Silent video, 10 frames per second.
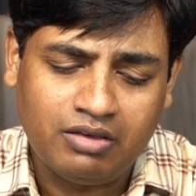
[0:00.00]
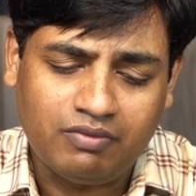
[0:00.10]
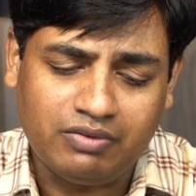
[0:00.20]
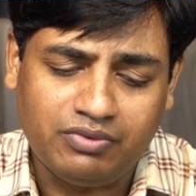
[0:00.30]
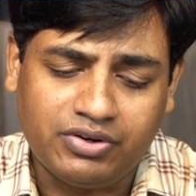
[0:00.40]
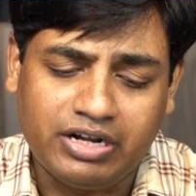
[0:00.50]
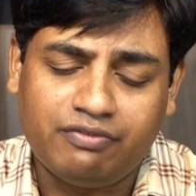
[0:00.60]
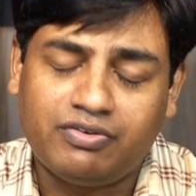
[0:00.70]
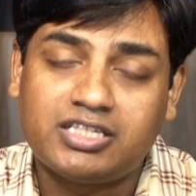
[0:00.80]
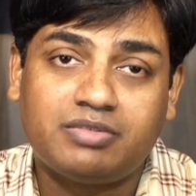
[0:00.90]
When we read
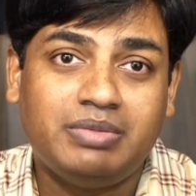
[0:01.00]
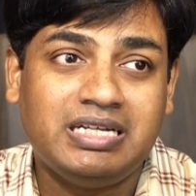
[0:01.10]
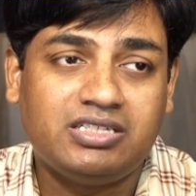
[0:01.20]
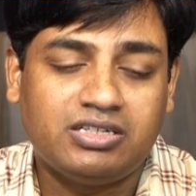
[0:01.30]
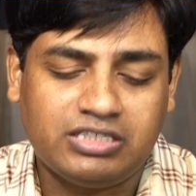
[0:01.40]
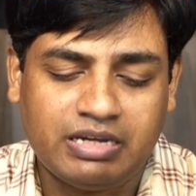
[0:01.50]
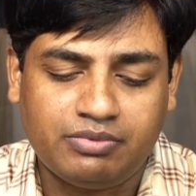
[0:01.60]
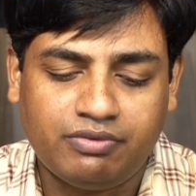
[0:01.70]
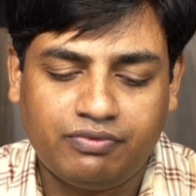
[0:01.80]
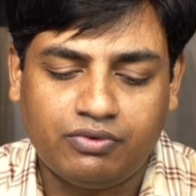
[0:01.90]
1 Peter
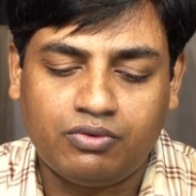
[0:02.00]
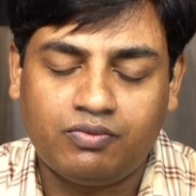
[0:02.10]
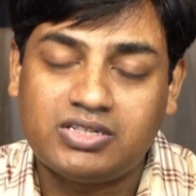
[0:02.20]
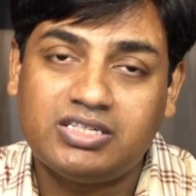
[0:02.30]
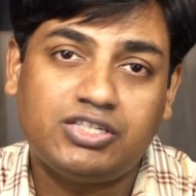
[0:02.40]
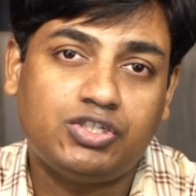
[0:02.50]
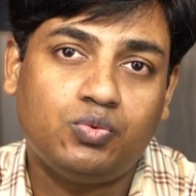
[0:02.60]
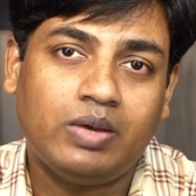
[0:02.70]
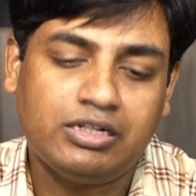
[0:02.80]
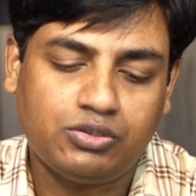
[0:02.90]
chapter 4 verses
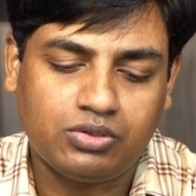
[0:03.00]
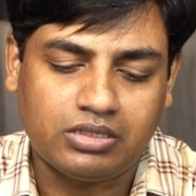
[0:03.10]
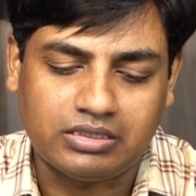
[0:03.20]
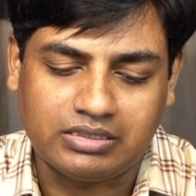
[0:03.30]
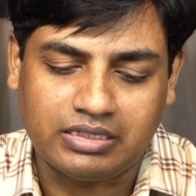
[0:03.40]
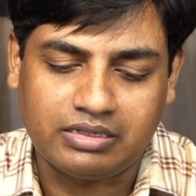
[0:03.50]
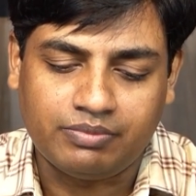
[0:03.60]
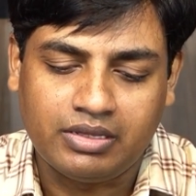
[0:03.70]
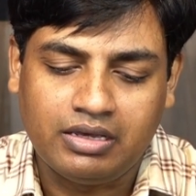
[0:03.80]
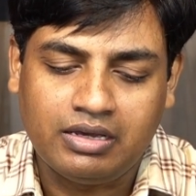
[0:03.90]
12 to 13,
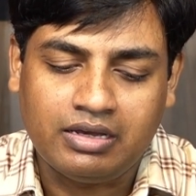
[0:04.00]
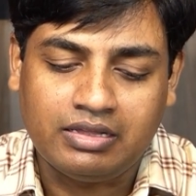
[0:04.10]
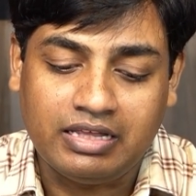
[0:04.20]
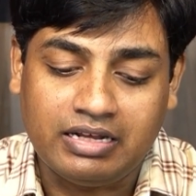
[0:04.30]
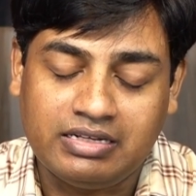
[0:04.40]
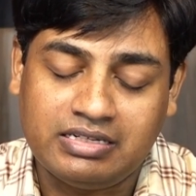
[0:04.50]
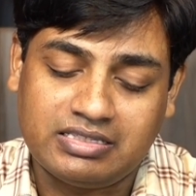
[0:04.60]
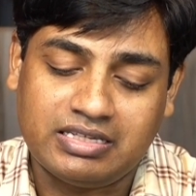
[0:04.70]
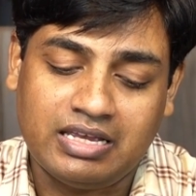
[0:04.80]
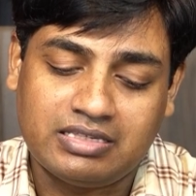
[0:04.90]
there it
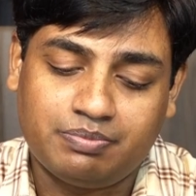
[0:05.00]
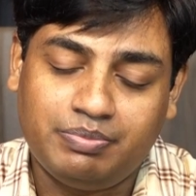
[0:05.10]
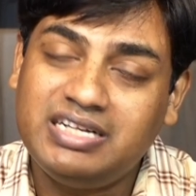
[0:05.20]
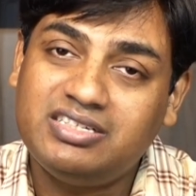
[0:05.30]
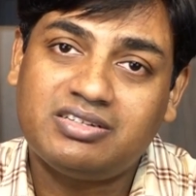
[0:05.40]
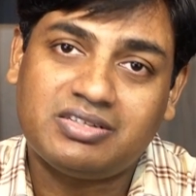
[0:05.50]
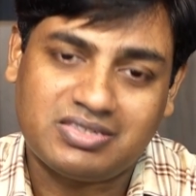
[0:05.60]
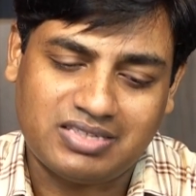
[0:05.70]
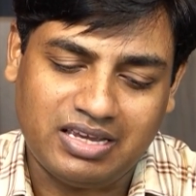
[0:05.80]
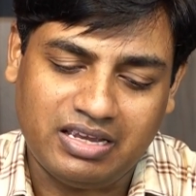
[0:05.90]
says, Peter is
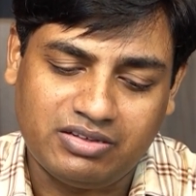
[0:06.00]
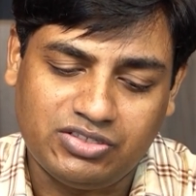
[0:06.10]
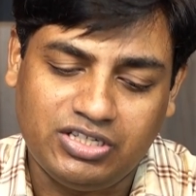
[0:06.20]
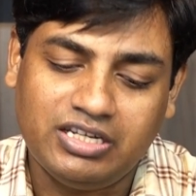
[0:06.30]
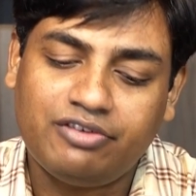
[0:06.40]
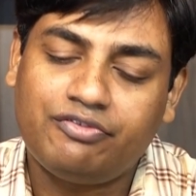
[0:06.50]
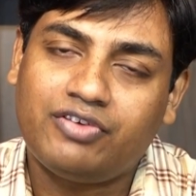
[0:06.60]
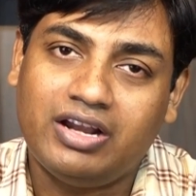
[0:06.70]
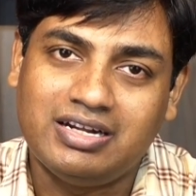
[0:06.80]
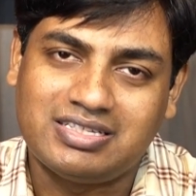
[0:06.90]
saying, dear
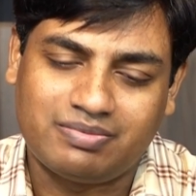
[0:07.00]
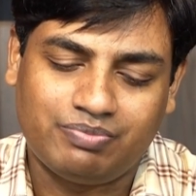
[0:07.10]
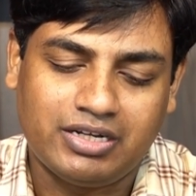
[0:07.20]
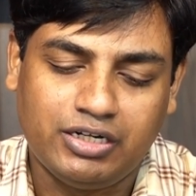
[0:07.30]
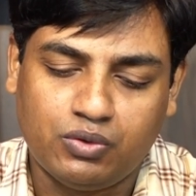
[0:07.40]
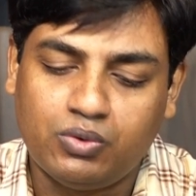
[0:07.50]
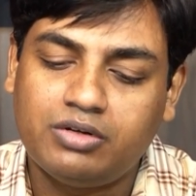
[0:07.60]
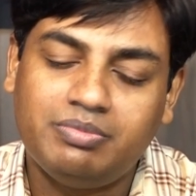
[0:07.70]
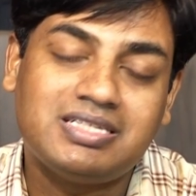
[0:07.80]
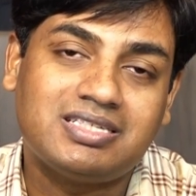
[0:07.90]
friends,
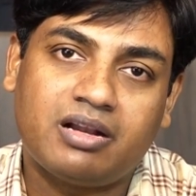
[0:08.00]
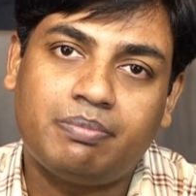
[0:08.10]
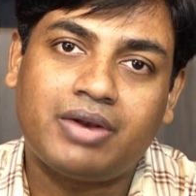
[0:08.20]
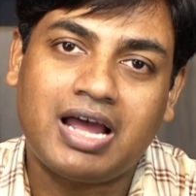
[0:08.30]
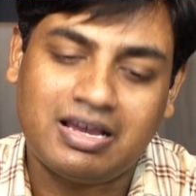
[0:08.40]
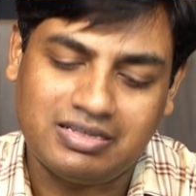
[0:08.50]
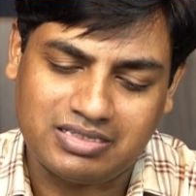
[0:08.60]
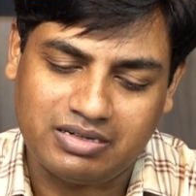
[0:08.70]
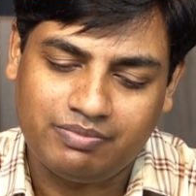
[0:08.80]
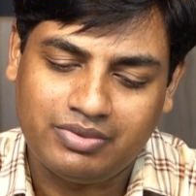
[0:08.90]
don't be surprised